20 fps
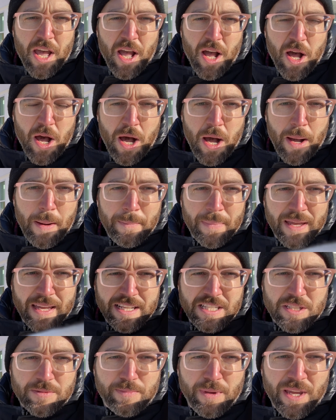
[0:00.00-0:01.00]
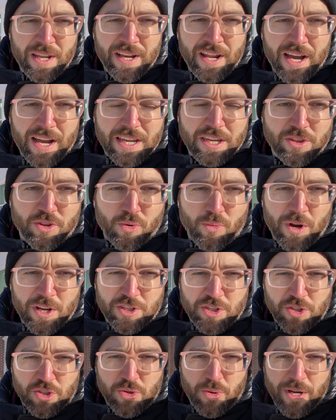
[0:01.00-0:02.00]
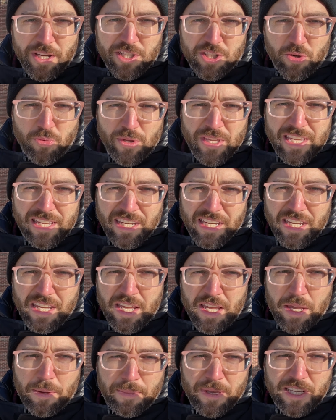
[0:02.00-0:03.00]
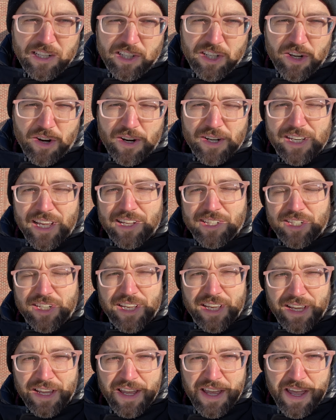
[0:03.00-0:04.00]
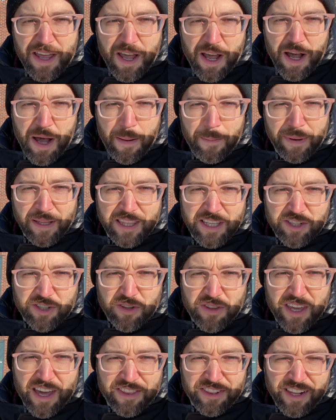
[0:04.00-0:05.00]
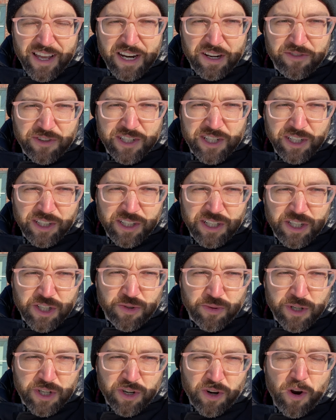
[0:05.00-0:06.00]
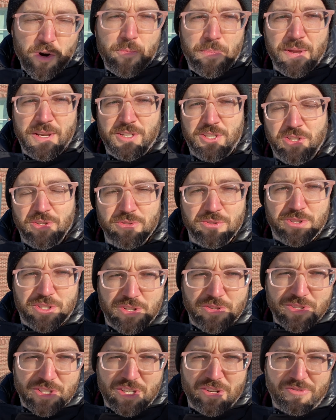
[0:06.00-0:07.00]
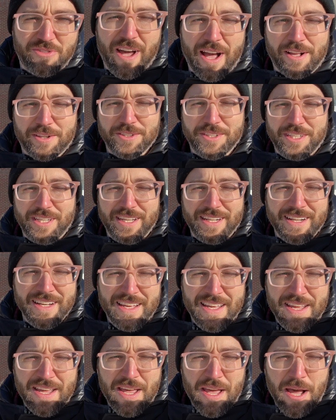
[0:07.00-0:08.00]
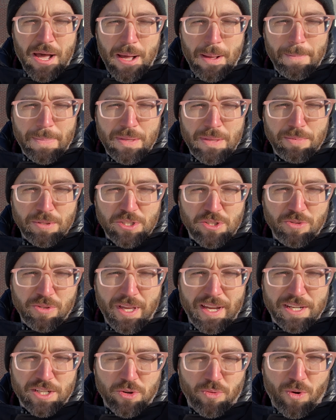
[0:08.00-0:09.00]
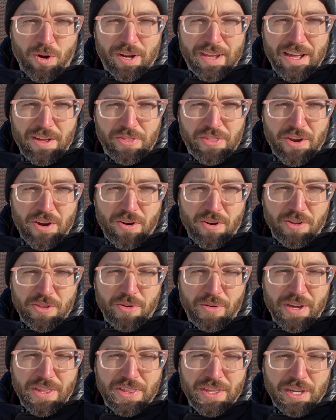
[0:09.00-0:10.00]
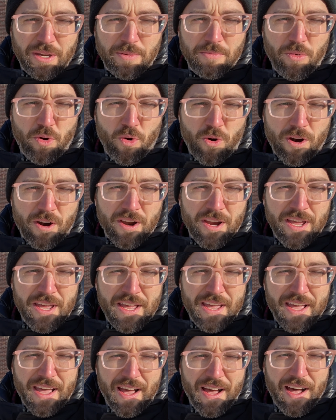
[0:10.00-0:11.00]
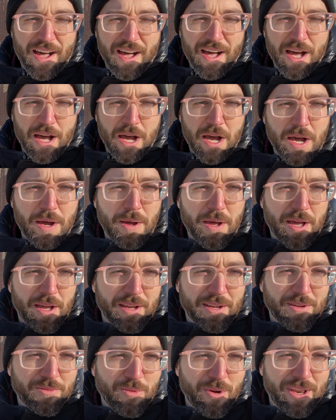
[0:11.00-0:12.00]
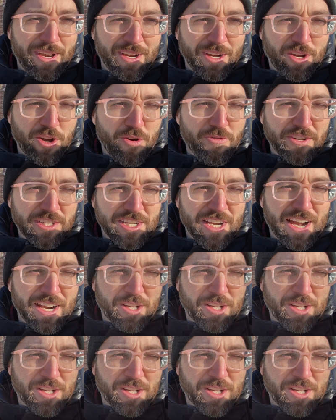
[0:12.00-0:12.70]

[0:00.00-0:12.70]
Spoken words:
It's been either once or twice a week, PCR testing, but these are the athletic facilities which are open to students and faculty, and people do like to work out there, although I think more when COVID's not